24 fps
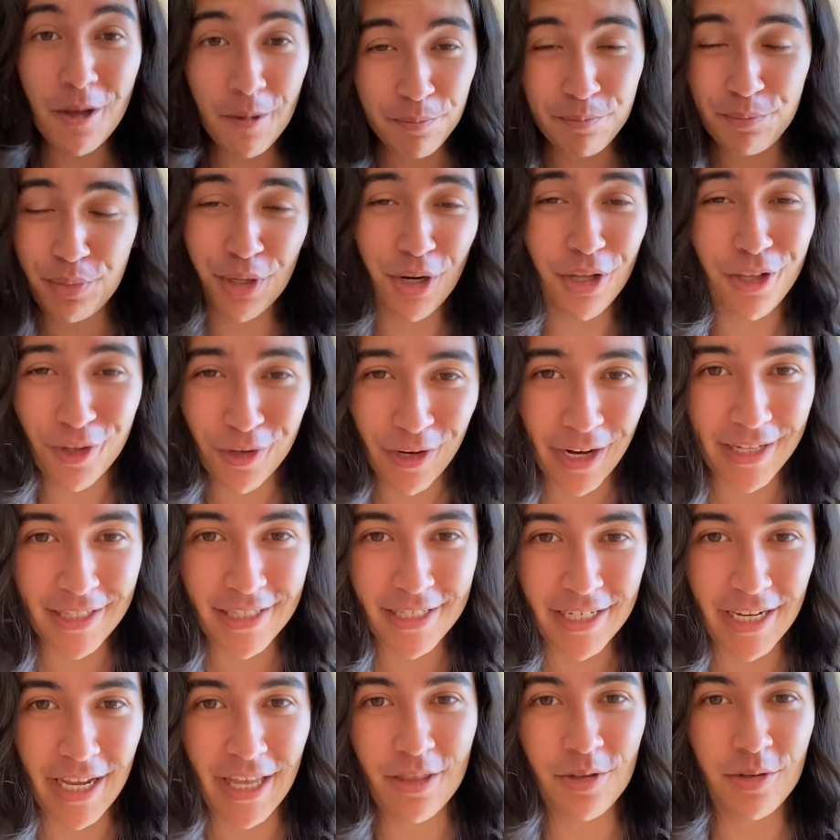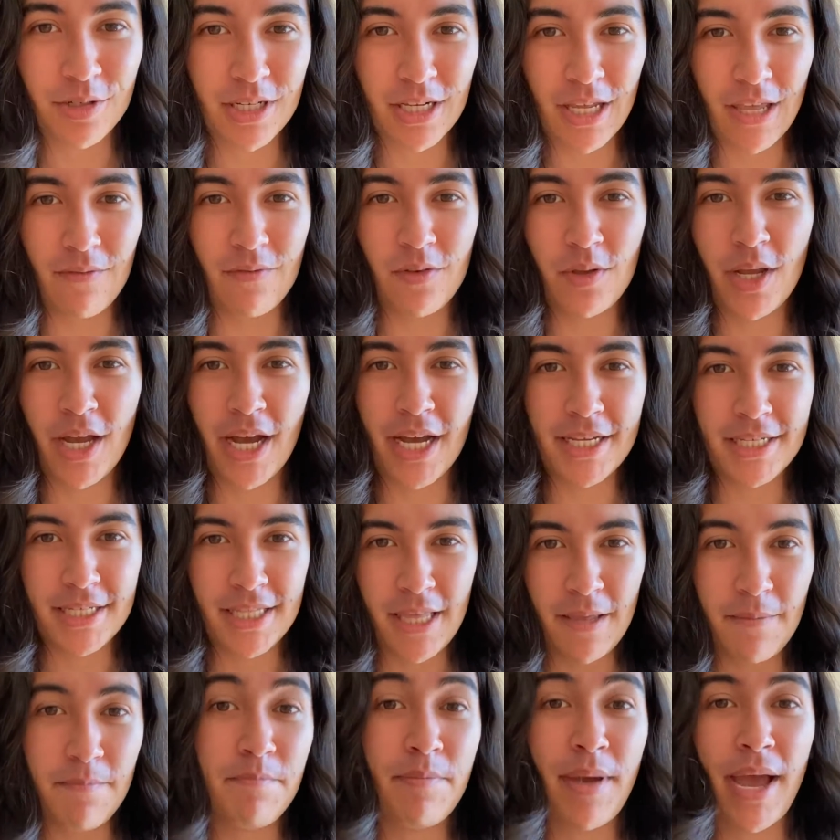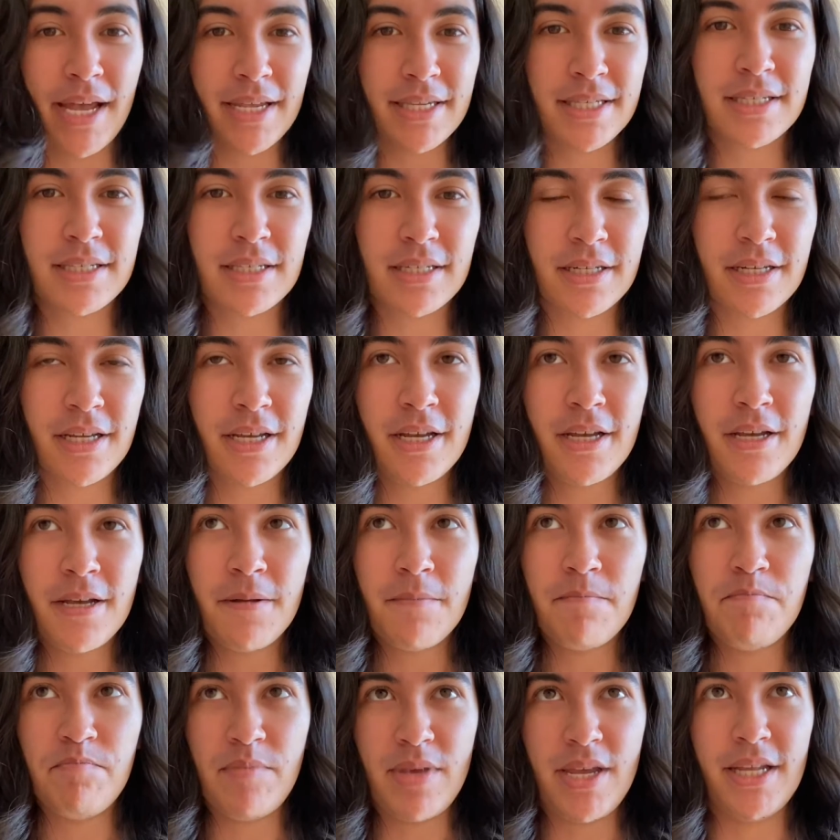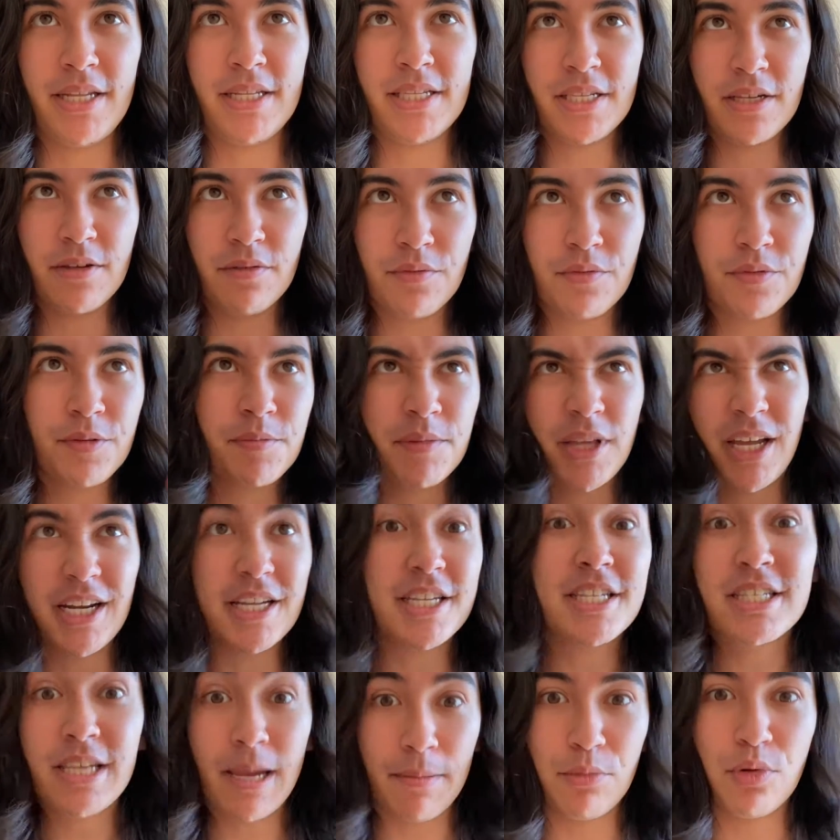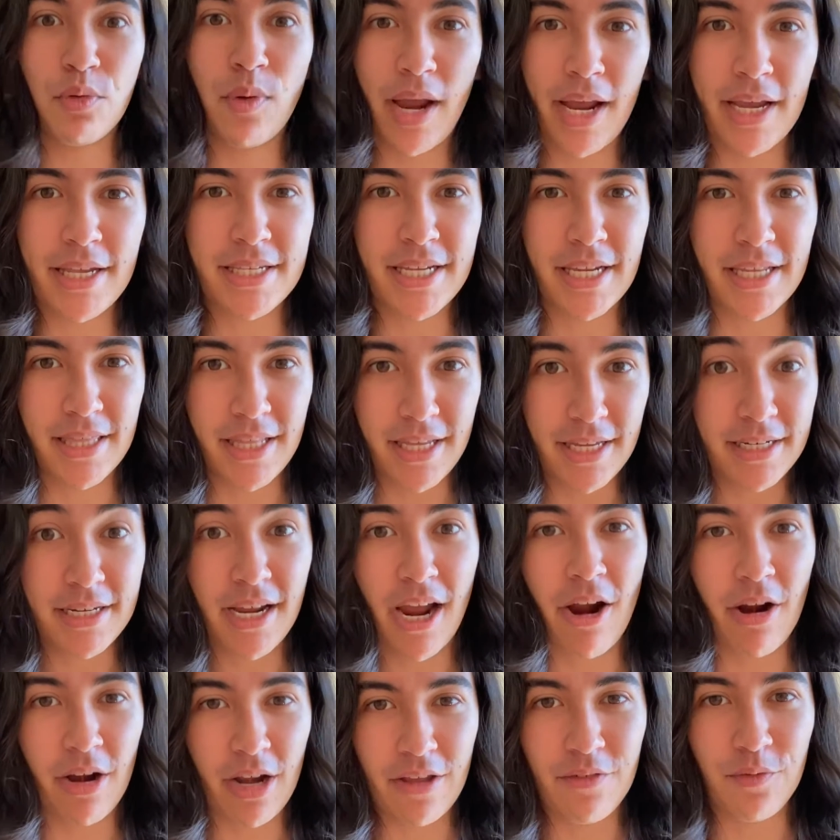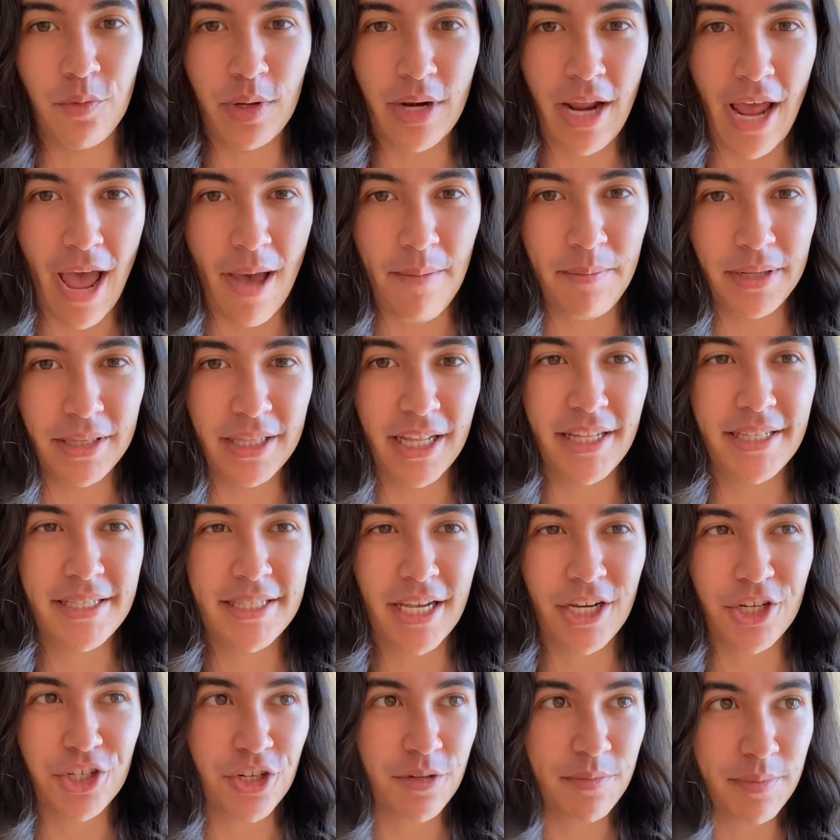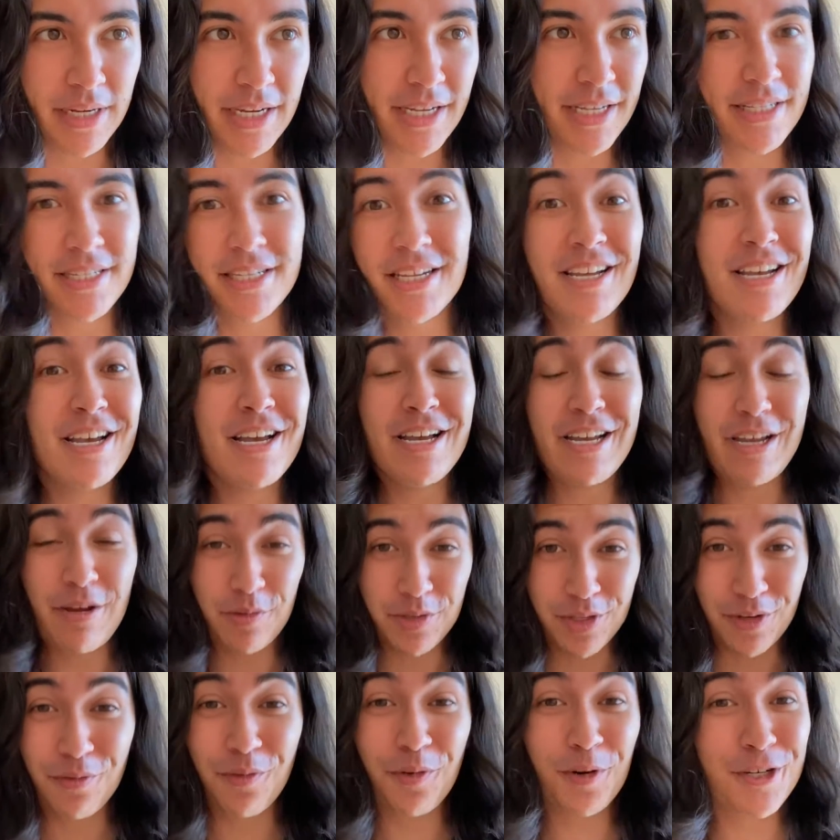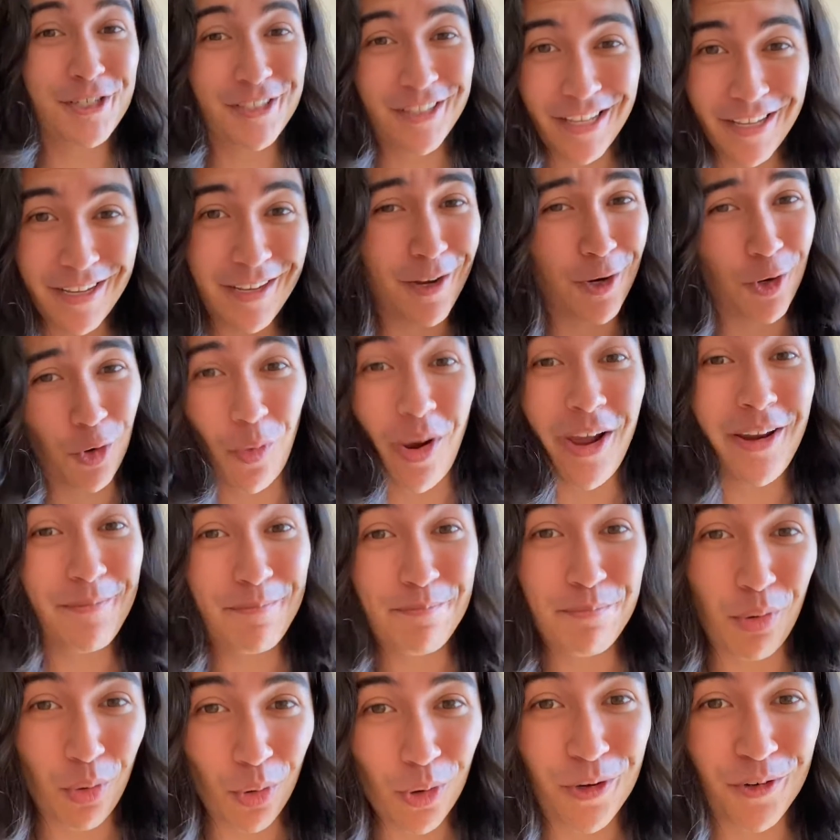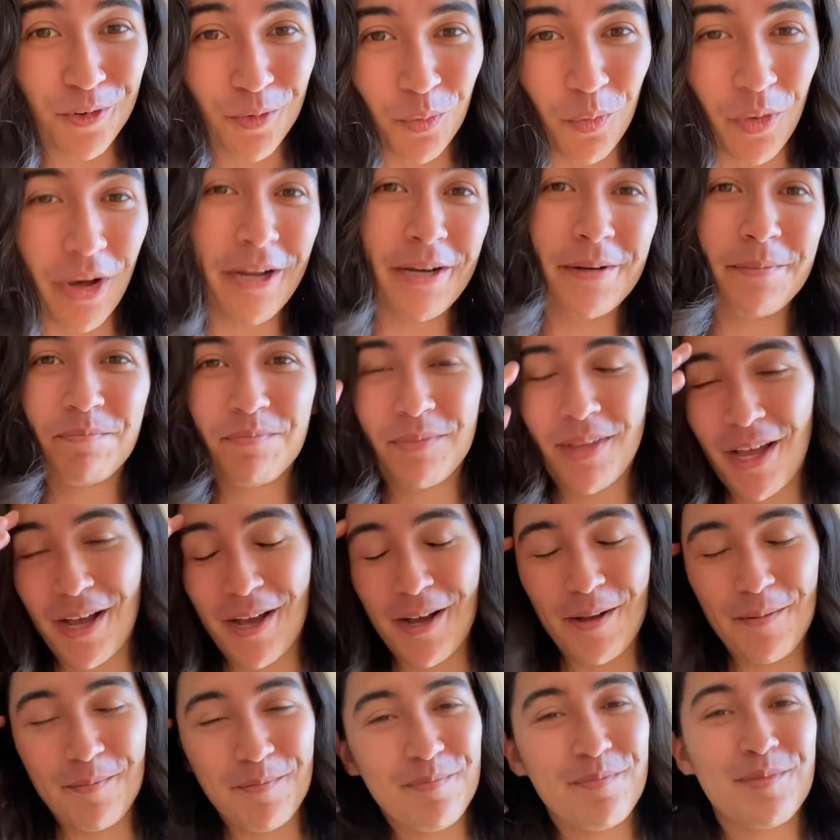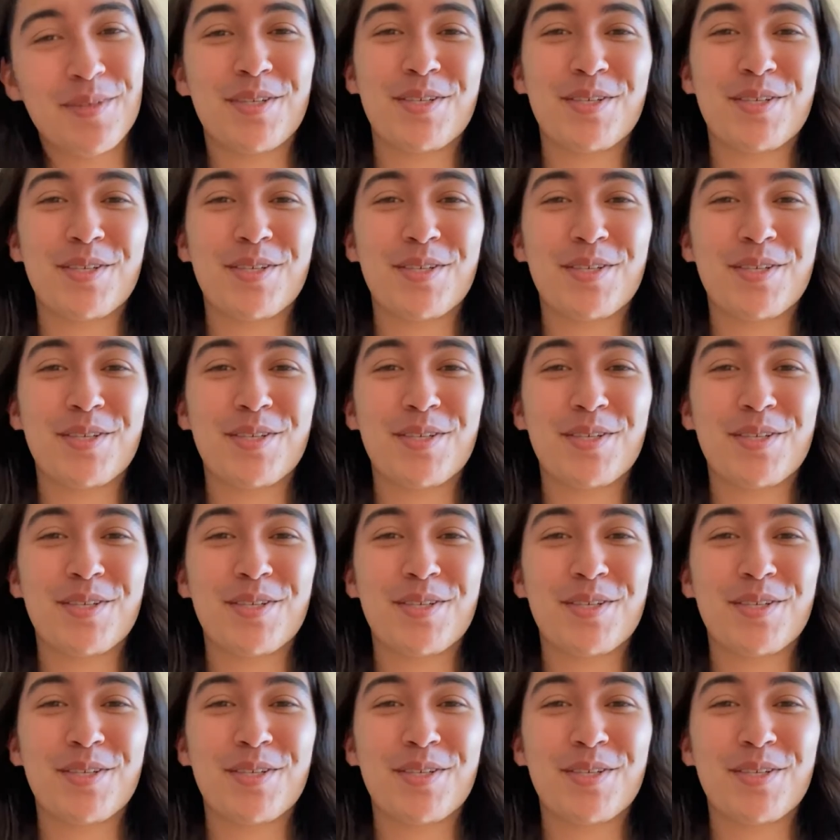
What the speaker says: put all our heads together to give you guys the best means of kind of summarizing the entirety of what happened that session, because it was unfortunately a quite important one.